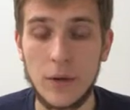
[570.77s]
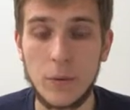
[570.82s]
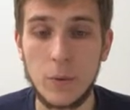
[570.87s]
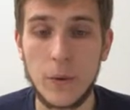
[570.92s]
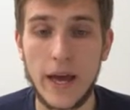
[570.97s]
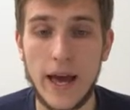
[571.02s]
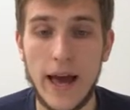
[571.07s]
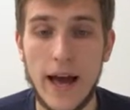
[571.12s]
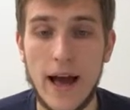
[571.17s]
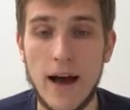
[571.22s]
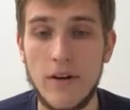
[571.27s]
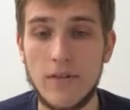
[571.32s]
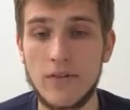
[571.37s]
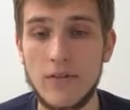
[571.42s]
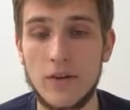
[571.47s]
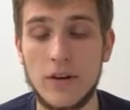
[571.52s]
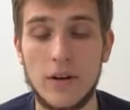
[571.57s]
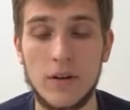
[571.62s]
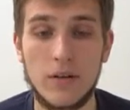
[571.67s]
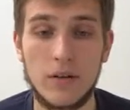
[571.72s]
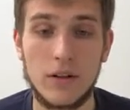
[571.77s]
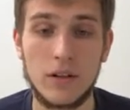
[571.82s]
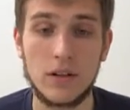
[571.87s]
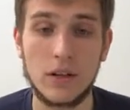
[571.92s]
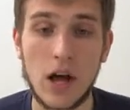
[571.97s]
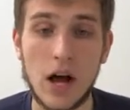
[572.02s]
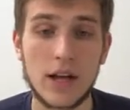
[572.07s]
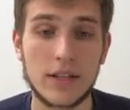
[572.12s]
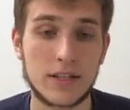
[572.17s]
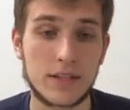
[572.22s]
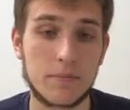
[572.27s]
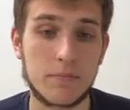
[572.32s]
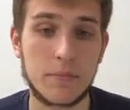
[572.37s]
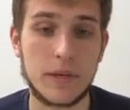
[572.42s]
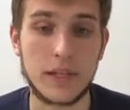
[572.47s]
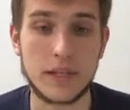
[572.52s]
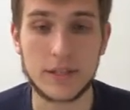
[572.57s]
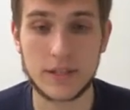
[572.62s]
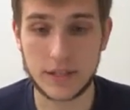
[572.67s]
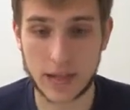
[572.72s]
Then we have load
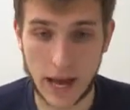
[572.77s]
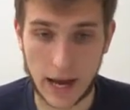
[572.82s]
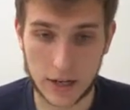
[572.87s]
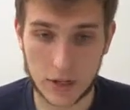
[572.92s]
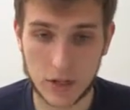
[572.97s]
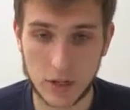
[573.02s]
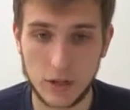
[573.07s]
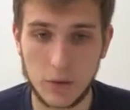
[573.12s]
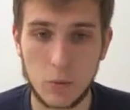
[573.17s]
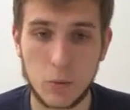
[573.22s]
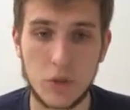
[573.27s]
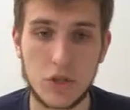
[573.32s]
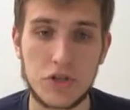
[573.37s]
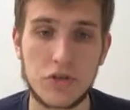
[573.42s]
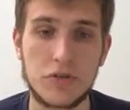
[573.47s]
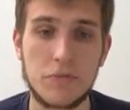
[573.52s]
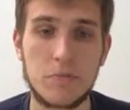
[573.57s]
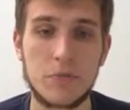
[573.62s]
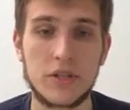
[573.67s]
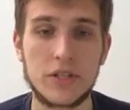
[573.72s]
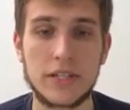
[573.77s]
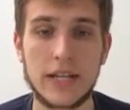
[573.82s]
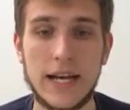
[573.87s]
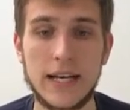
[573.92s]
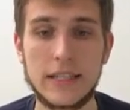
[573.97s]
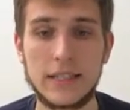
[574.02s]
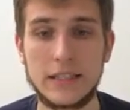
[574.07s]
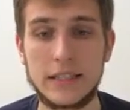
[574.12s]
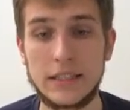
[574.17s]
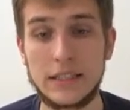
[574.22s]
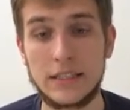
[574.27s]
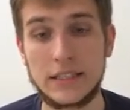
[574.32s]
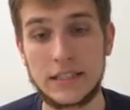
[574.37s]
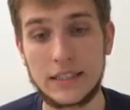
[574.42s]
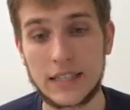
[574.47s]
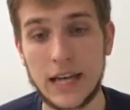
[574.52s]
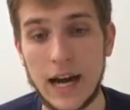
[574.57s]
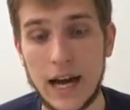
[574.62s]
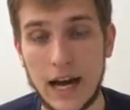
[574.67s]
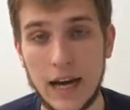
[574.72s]
speed section, which represents the
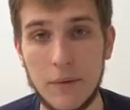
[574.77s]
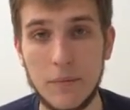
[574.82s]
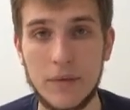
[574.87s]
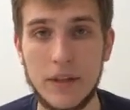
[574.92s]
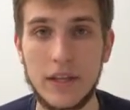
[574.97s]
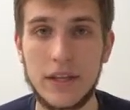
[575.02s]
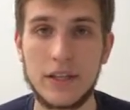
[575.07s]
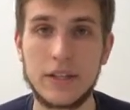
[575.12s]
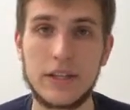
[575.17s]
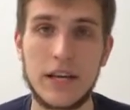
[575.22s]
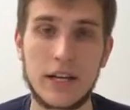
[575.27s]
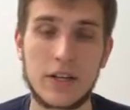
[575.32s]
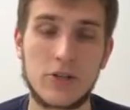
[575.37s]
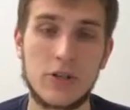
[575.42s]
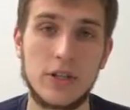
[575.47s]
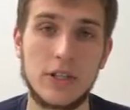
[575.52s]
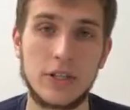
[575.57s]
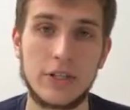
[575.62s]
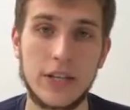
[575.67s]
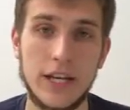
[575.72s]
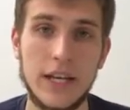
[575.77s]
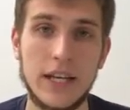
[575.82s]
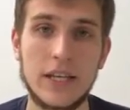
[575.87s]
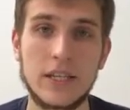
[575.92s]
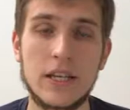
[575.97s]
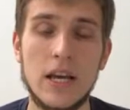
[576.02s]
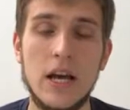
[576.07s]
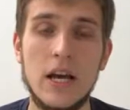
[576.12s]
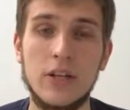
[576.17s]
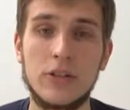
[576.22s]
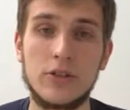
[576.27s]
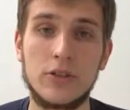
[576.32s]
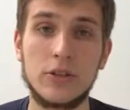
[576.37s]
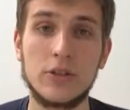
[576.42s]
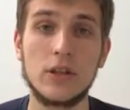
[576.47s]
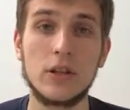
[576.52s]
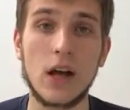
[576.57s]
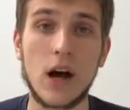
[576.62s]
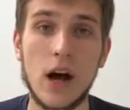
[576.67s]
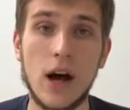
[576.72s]
time that it actually takes
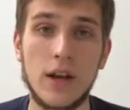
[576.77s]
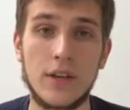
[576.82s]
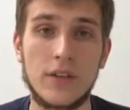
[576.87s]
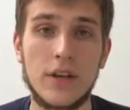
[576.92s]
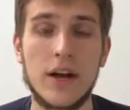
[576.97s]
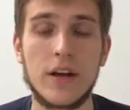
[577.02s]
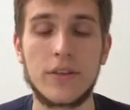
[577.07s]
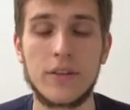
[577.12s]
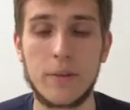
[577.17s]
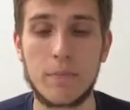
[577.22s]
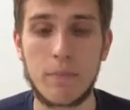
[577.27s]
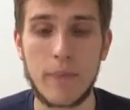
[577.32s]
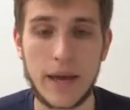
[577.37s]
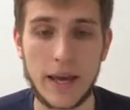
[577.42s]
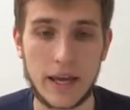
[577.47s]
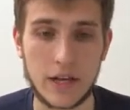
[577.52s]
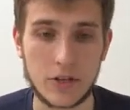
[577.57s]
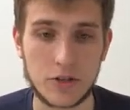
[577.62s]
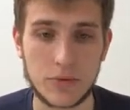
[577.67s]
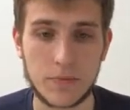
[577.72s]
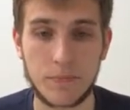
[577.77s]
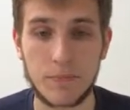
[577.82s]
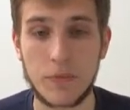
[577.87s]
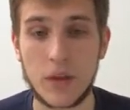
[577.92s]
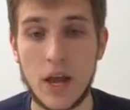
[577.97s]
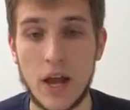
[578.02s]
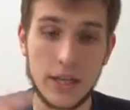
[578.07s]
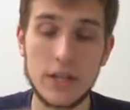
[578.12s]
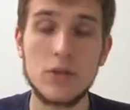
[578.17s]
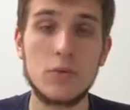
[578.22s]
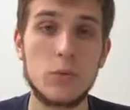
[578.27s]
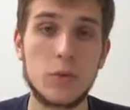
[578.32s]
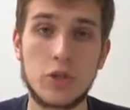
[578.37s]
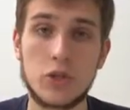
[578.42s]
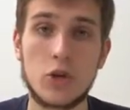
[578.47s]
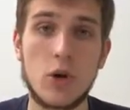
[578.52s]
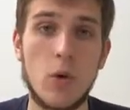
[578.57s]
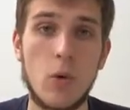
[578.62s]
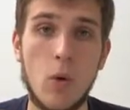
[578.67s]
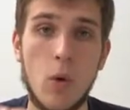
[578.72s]
to load the page. Here we
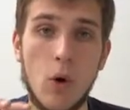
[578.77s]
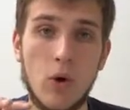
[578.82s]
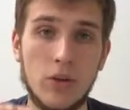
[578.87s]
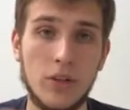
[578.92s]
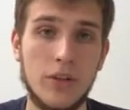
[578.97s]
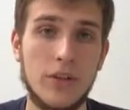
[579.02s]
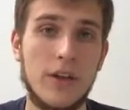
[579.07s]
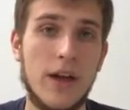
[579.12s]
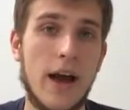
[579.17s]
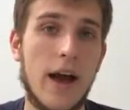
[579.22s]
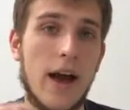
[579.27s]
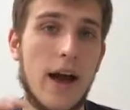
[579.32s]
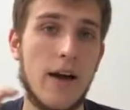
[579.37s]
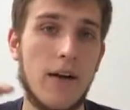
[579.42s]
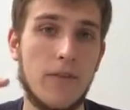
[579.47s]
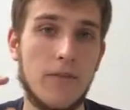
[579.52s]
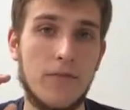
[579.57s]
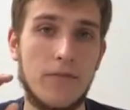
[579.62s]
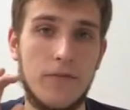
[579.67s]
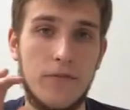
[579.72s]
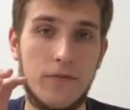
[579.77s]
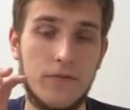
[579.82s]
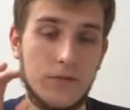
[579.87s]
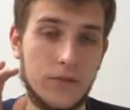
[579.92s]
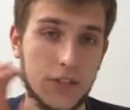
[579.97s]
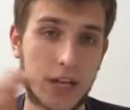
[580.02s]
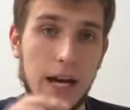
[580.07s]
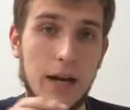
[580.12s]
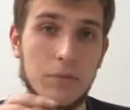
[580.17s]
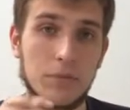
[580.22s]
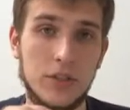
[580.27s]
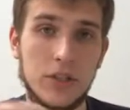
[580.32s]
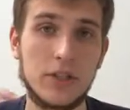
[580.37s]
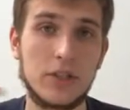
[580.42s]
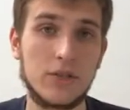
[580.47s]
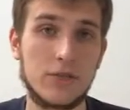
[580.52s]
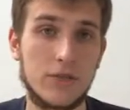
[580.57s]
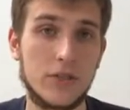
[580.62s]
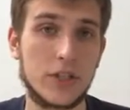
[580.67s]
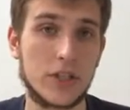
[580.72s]
show only the time
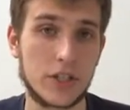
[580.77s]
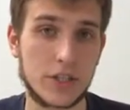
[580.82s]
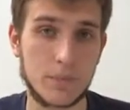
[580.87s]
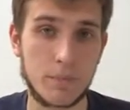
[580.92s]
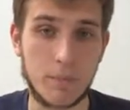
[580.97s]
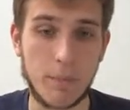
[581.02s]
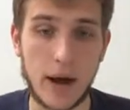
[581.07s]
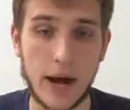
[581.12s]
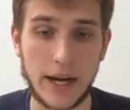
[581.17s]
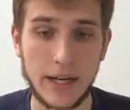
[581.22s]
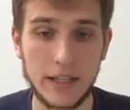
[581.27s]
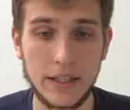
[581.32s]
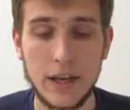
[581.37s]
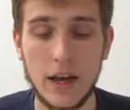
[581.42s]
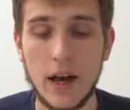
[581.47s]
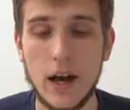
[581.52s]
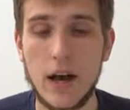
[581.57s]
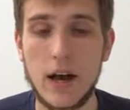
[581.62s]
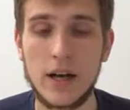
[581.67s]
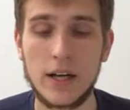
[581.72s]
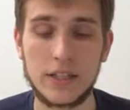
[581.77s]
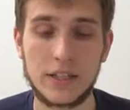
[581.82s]
till first byte,